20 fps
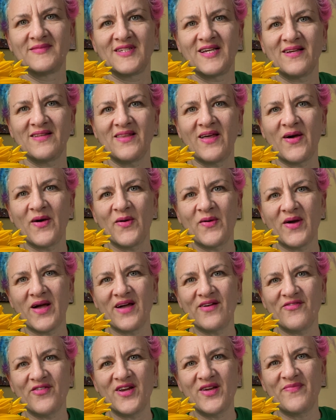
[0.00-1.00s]
Hello,
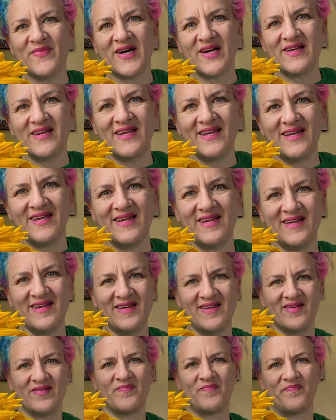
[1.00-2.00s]

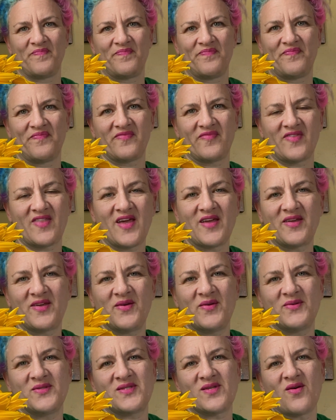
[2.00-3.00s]
everybody. Thank
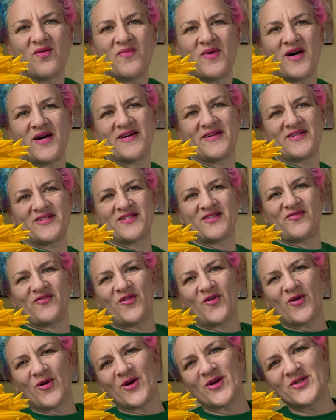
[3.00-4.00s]
you so much
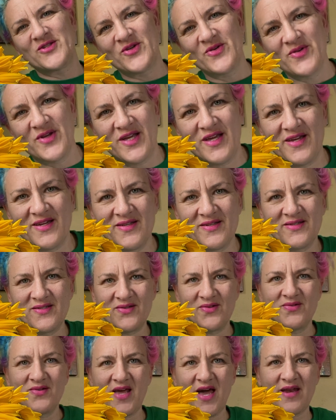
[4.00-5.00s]
for tuning in
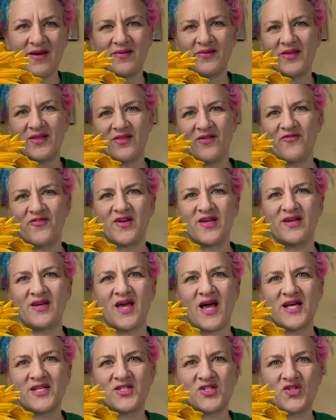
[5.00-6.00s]
to Natalie Levin
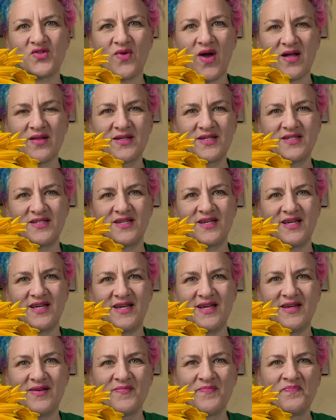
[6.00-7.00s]

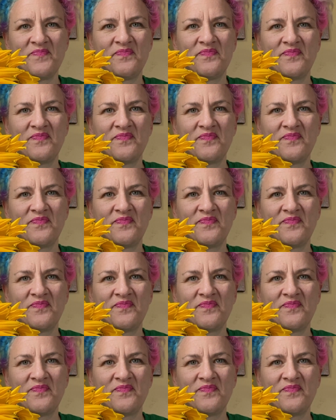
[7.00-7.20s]
Astrology.